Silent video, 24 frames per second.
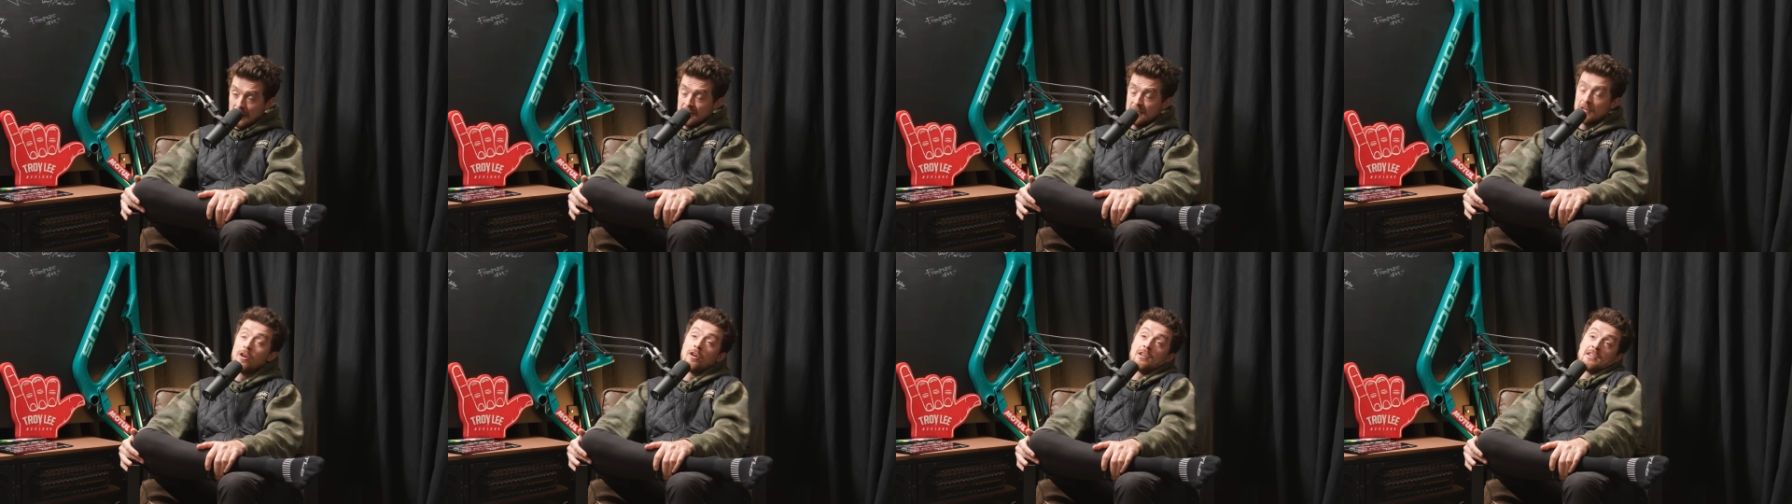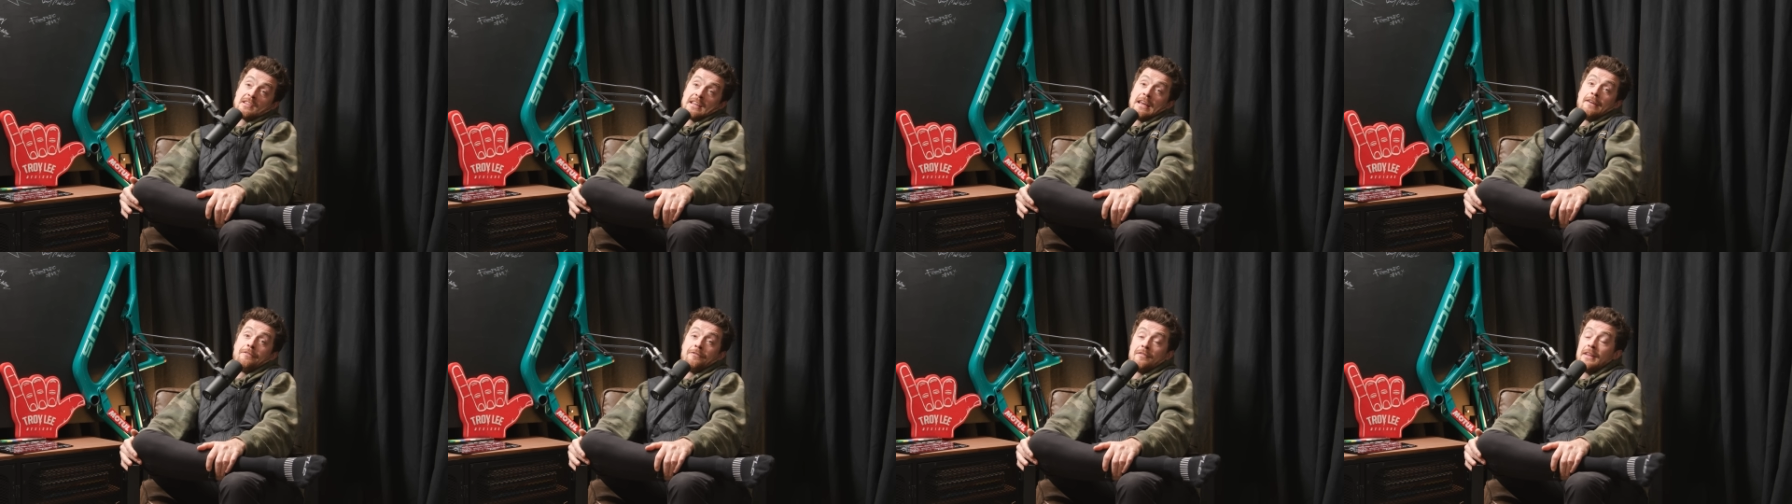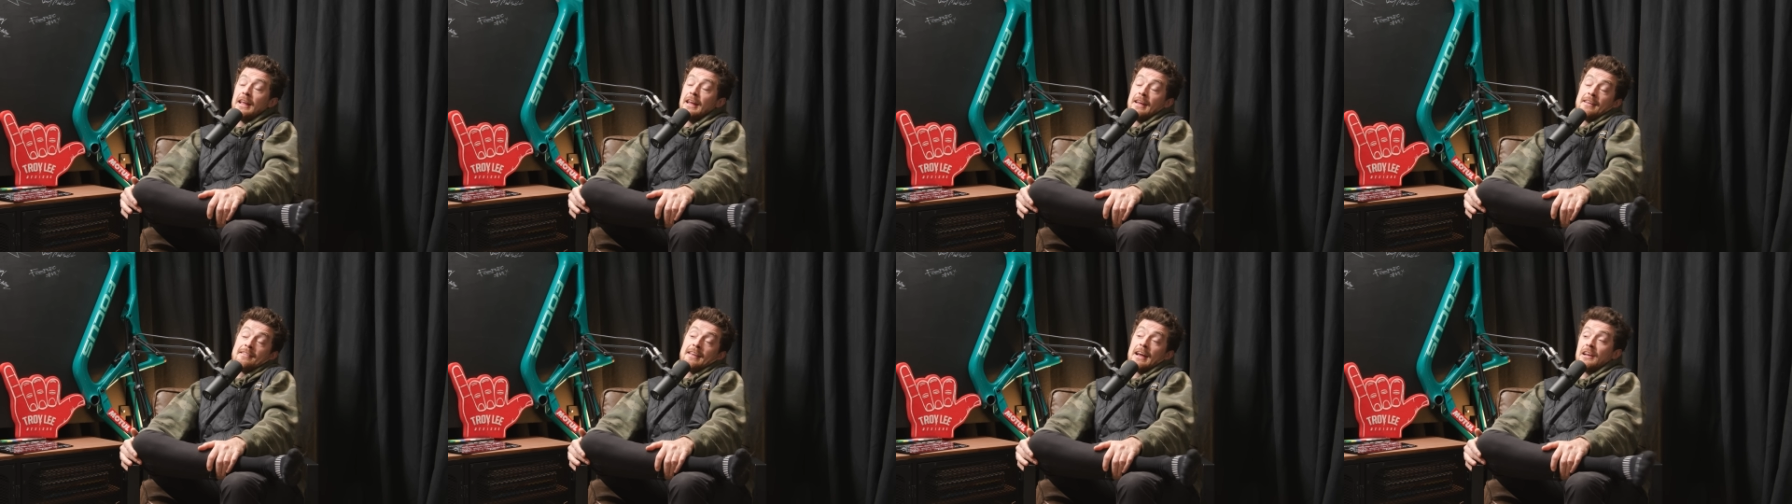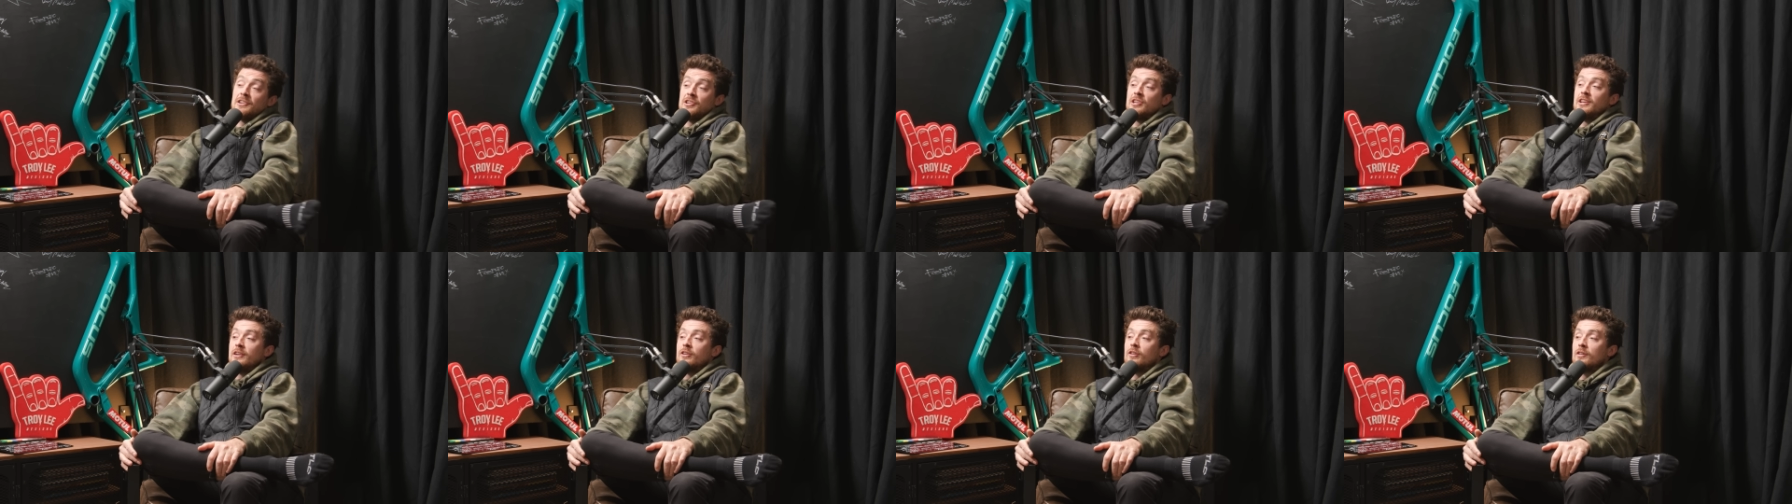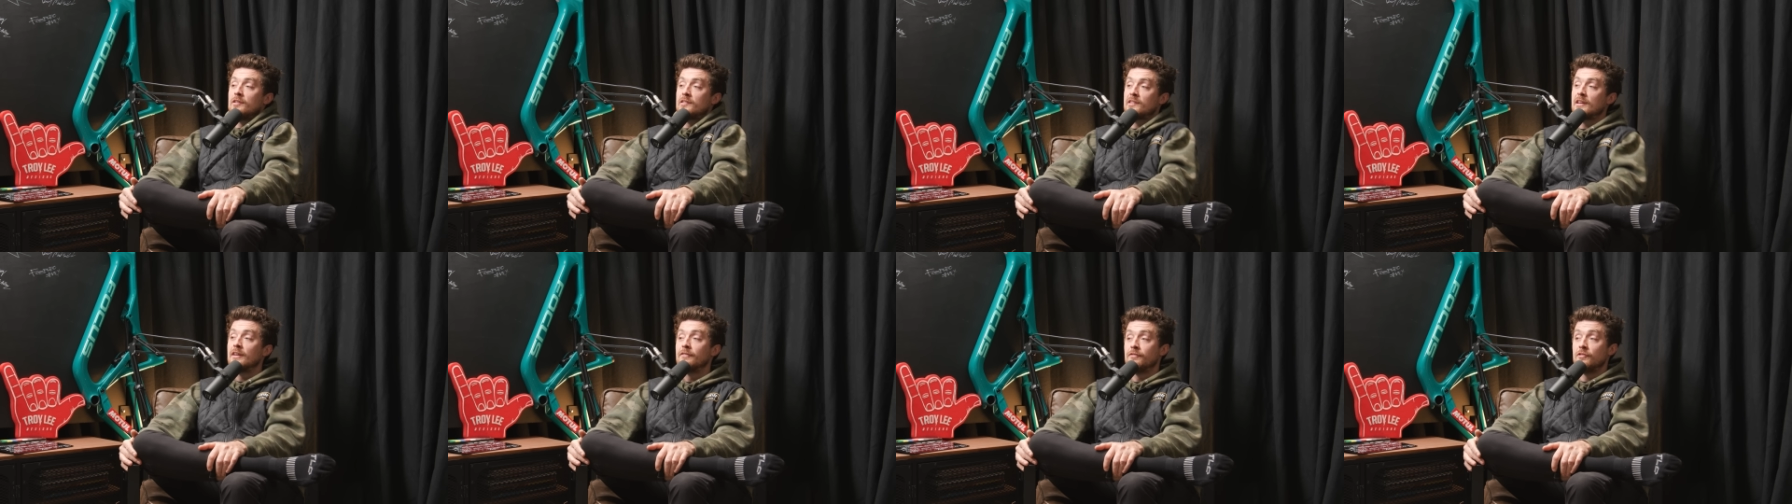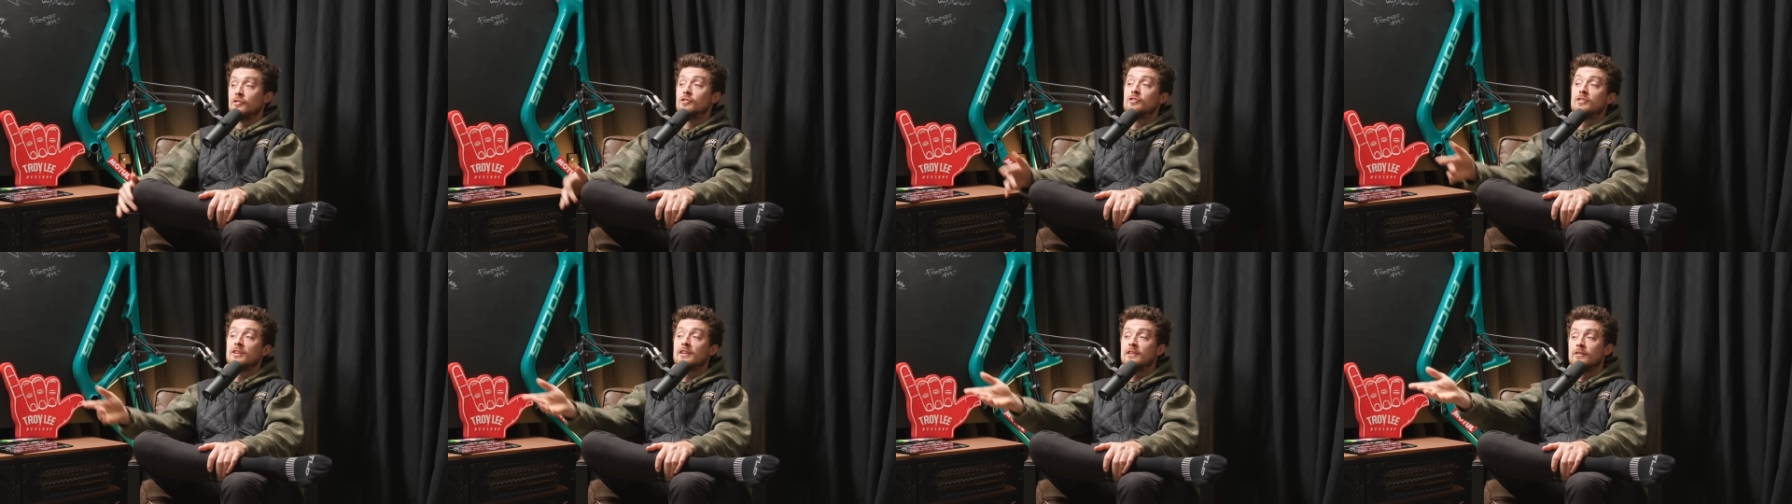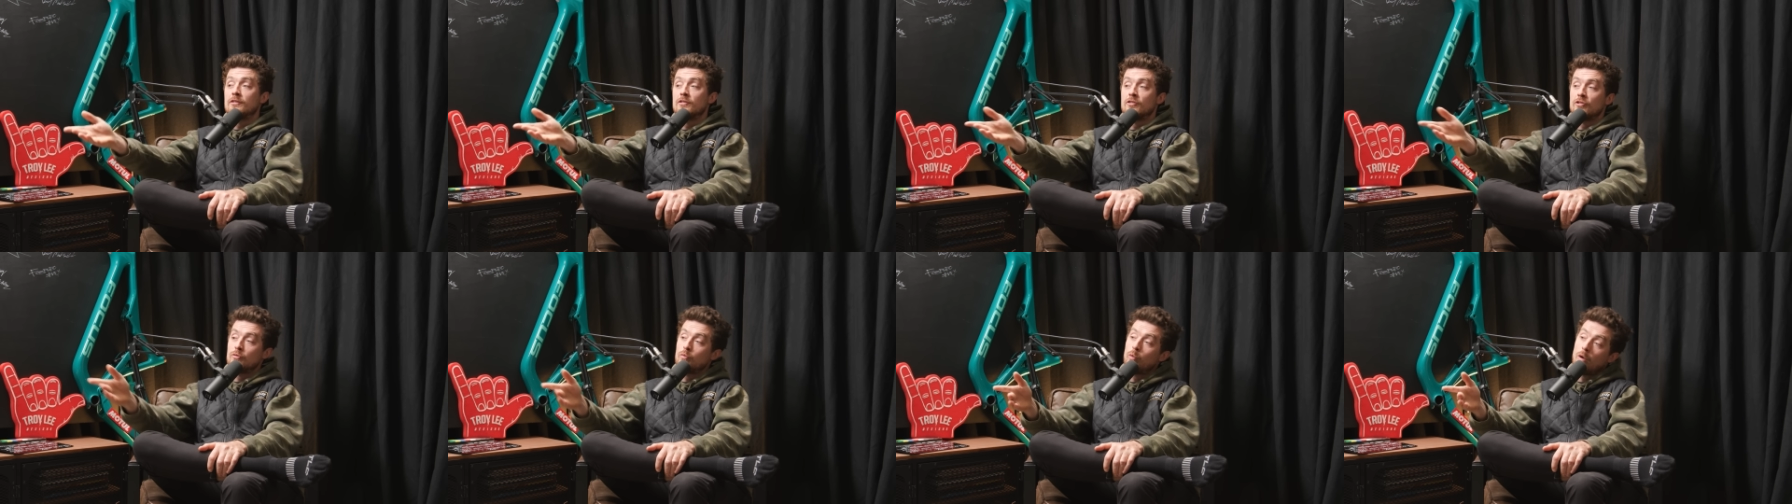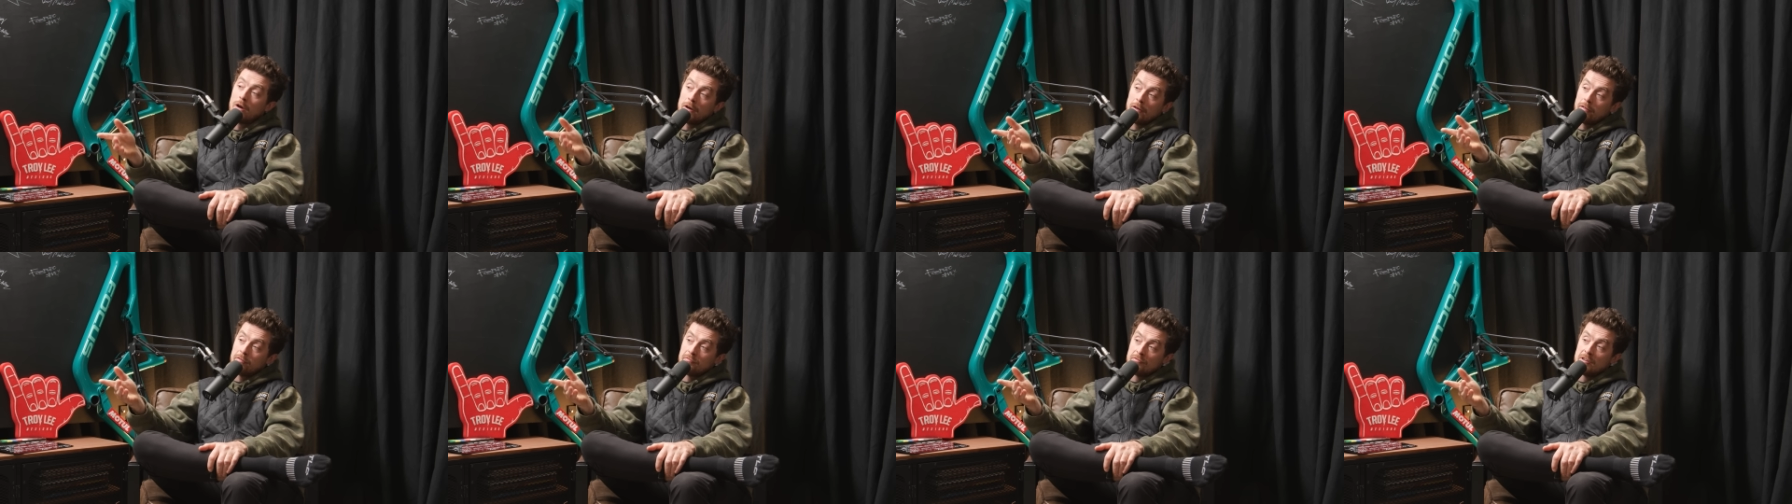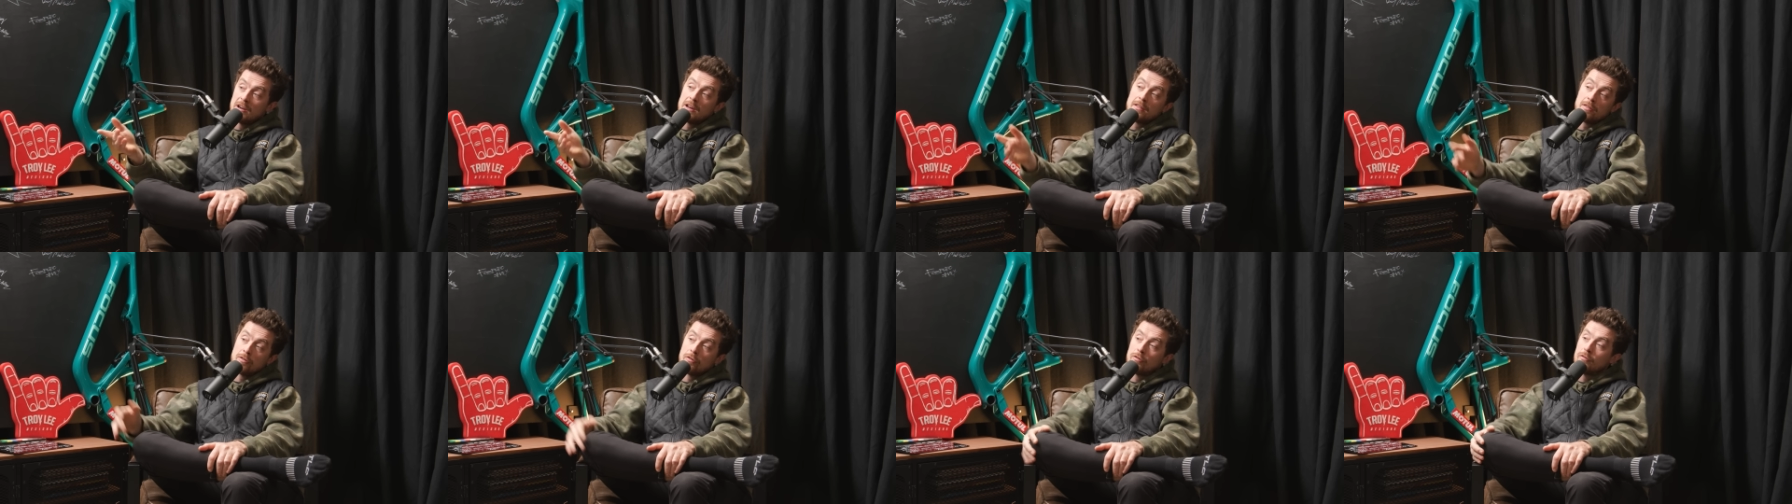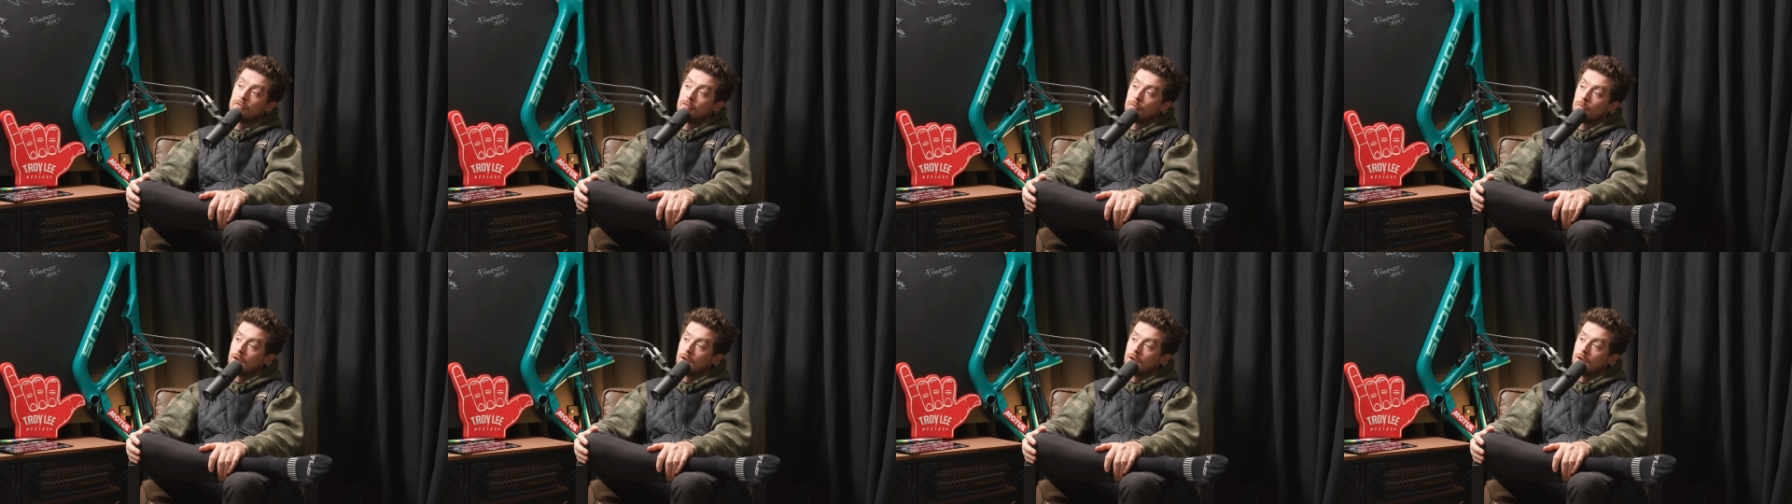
It's a nice gift. It is actually a nice gift. You did do one really thoughtful